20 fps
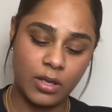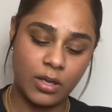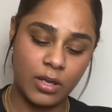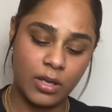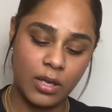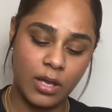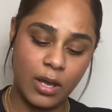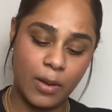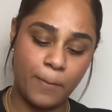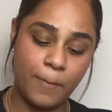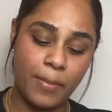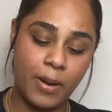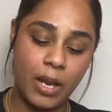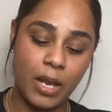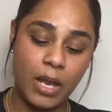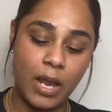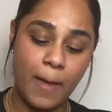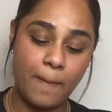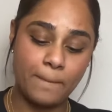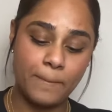a
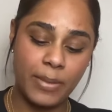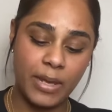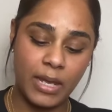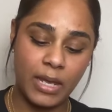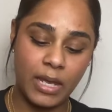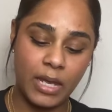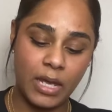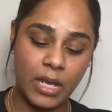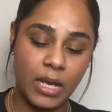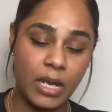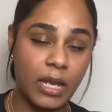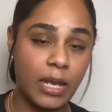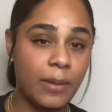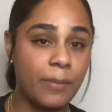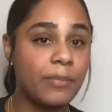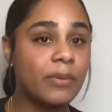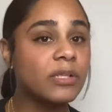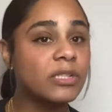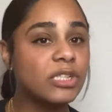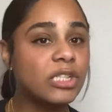plumping lip
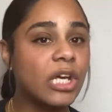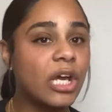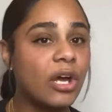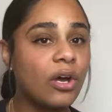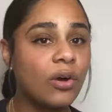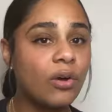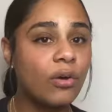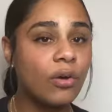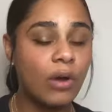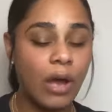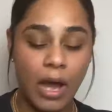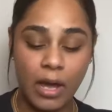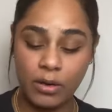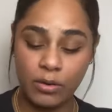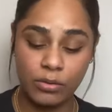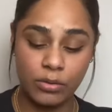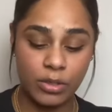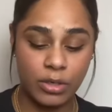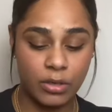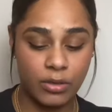gel. I don't
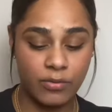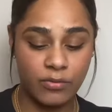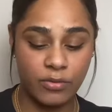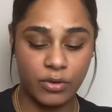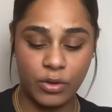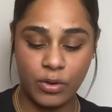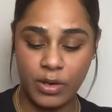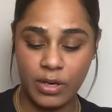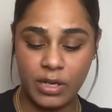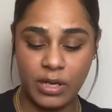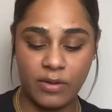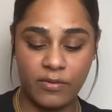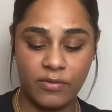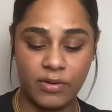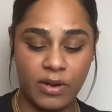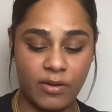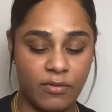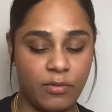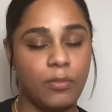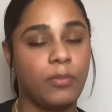know, I have no idea. I've
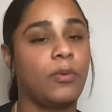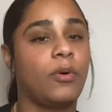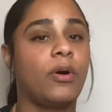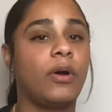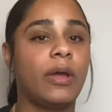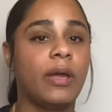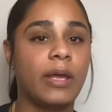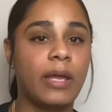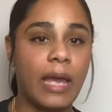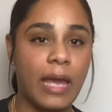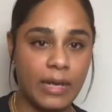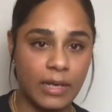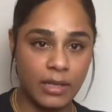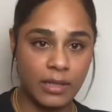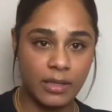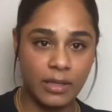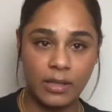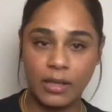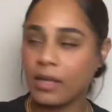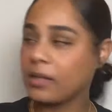never bought
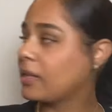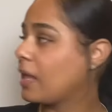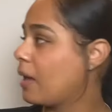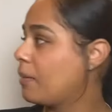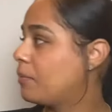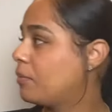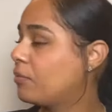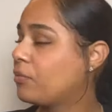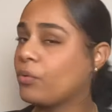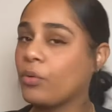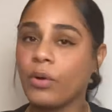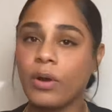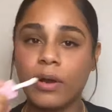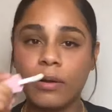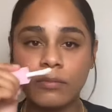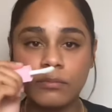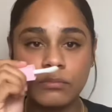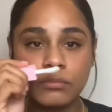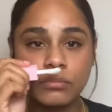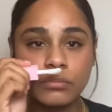anything like that before,
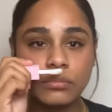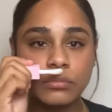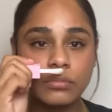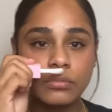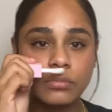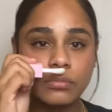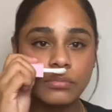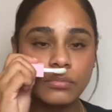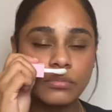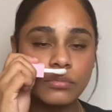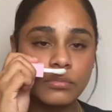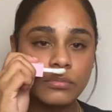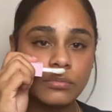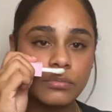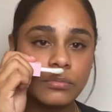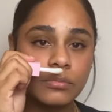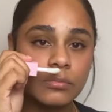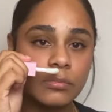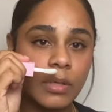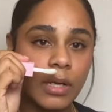
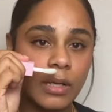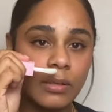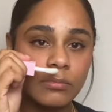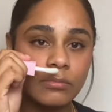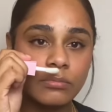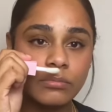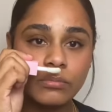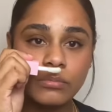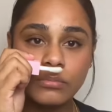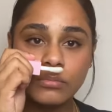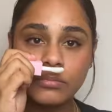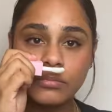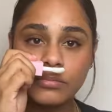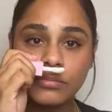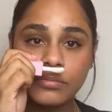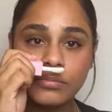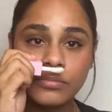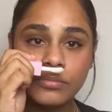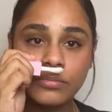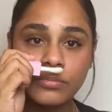but
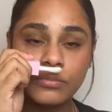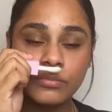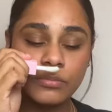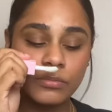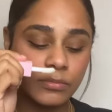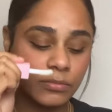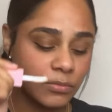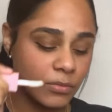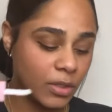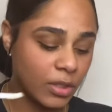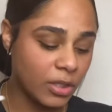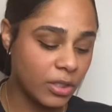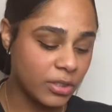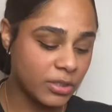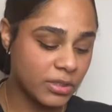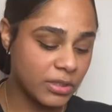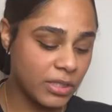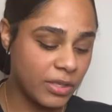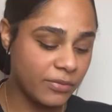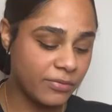her
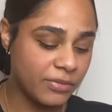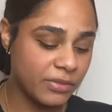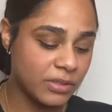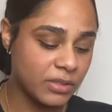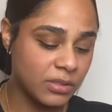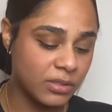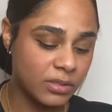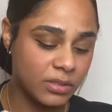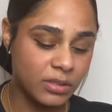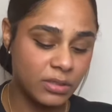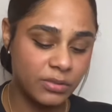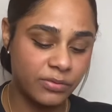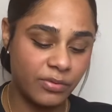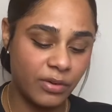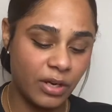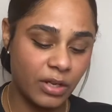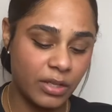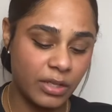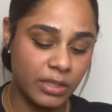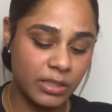stuff is
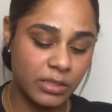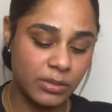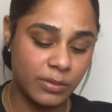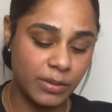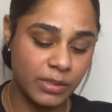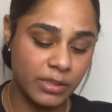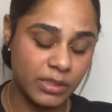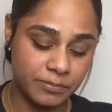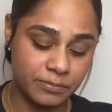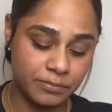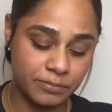fairly expensive.